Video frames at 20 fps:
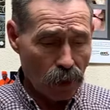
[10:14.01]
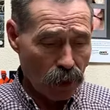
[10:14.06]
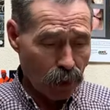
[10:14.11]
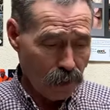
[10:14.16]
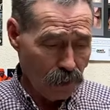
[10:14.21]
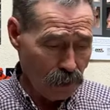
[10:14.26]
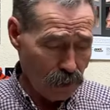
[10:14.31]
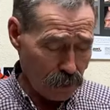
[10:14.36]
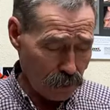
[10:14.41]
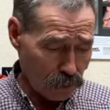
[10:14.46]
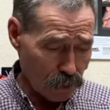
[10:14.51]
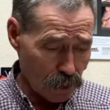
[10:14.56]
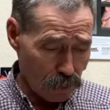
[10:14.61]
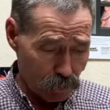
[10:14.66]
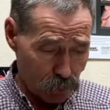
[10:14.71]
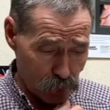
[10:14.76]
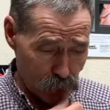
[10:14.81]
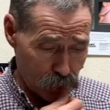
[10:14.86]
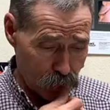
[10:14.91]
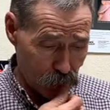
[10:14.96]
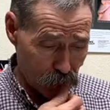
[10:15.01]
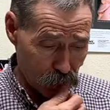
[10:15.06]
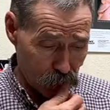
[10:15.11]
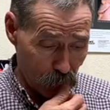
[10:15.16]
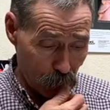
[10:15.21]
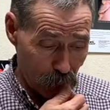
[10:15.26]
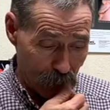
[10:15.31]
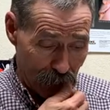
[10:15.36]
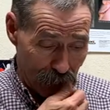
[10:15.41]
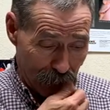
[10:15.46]
it covers just
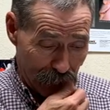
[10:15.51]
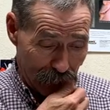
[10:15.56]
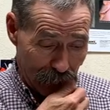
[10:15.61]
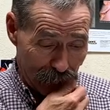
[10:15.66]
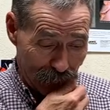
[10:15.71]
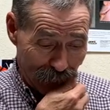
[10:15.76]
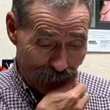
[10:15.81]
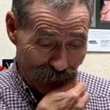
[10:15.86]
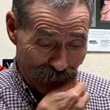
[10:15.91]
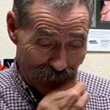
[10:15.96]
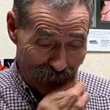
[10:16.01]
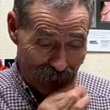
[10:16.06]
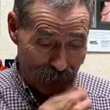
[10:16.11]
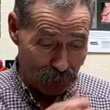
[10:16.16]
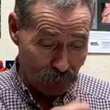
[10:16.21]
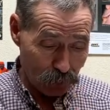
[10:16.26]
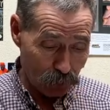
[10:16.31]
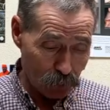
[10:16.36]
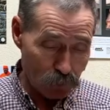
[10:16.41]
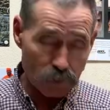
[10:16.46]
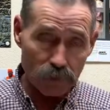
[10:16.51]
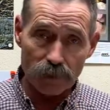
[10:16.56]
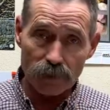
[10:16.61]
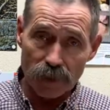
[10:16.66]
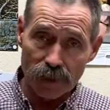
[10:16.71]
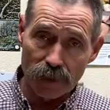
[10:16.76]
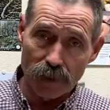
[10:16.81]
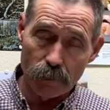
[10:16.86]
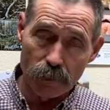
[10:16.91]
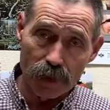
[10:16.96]
about everything you could
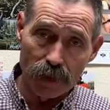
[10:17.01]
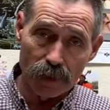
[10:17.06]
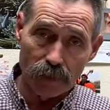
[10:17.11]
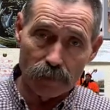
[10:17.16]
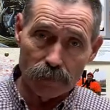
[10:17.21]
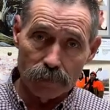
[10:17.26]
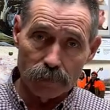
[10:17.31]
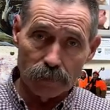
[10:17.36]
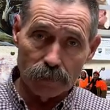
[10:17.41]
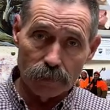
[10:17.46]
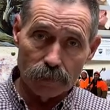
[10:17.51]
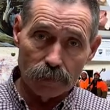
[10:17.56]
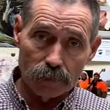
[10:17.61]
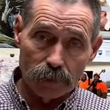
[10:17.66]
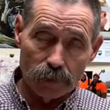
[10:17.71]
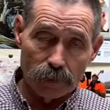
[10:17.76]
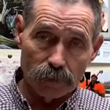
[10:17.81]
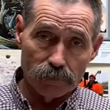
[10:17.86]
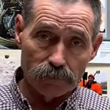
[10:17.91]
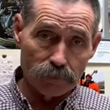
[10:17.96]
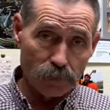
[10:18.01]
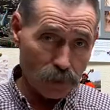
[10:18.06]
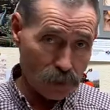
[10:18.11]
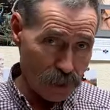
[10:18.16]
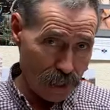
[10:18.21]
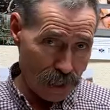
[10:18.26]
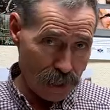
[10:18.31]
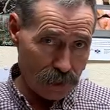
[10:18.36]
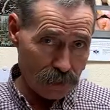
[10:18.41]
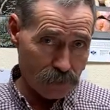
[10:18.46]
think about for
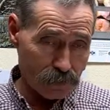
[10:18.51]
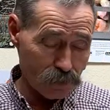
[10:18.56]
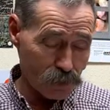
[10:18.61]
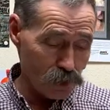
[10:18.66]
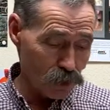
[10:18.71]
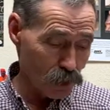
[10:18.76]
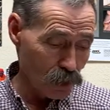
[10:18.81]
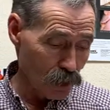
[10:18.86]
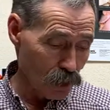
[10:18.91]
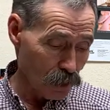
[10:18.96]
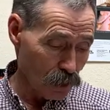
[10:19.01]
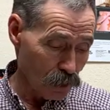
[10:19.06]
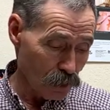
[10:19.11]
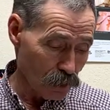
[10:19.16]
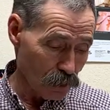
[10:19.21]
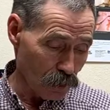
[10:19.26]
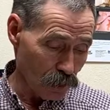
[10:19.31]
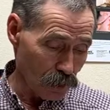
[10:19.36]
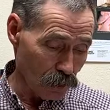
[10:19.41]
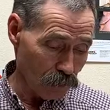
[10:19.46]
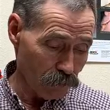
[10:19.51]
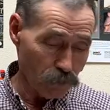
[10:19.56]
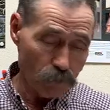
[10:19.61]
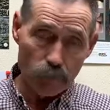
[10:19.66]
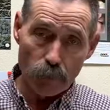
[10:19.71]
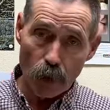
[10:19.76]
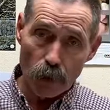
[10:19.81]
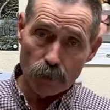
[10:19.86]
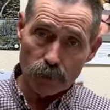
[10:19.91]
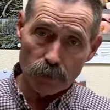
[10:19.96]
calves from
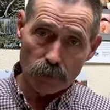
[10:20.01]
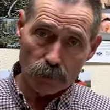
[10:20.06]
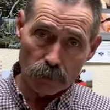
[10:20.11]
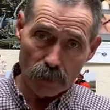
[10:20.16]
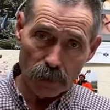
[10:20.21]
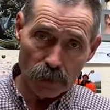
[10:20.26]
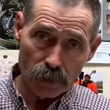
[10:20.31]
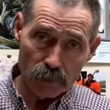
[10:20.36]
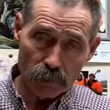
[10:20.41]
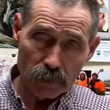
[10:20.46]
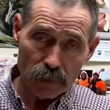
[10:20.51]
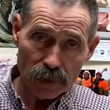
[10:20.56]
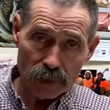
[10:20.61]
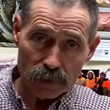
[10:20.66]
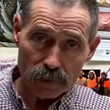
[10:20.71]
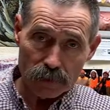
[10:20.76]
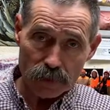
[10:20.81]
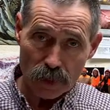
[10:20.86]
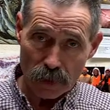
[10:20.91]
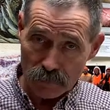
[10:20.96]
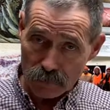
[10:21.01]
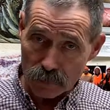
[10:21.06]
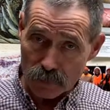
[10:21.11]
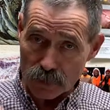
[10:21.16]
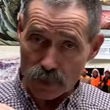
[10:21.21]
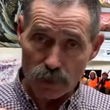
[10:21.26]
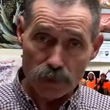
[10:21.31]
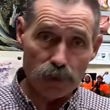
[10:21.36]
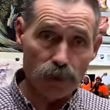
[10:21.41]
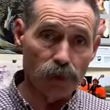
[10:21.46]
birth to 300 pounds, heifers
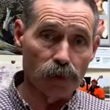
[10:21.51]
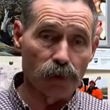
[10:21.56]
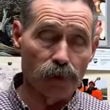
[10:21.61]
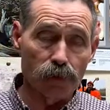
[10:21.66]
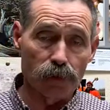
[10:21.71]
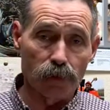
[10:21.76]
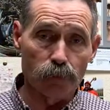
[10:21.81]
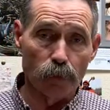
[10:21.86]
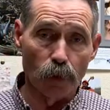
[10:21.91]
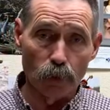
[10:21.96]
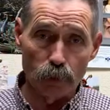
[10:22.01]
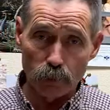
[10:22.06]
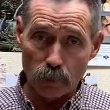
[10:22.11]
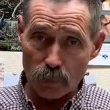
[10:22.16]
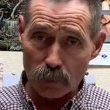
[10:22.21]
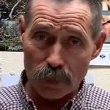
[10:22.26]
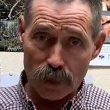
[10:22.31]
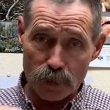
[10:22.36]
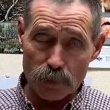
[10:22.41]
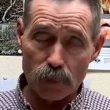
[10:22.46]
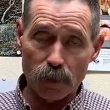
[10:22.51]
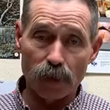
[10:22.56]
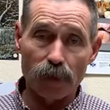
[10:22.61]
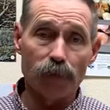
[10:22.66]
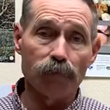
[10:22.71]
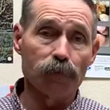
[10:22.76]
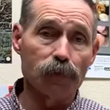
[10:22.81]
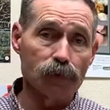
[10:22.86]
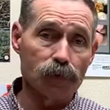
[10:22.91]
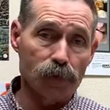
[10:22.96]
and steers, both replacement
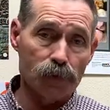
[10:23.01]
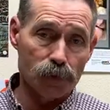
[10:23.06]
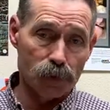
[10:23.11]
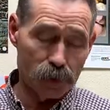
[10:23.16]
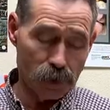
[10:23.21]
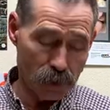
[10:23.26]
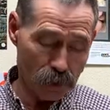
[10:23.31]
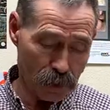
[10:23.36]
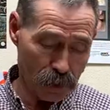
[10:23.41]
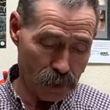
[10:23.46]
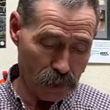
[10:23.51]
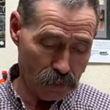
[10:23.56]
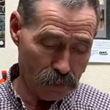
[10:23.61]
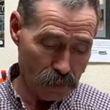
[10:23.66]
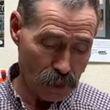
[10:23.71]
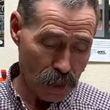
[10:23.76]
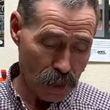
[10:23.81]
heifers and steer calves.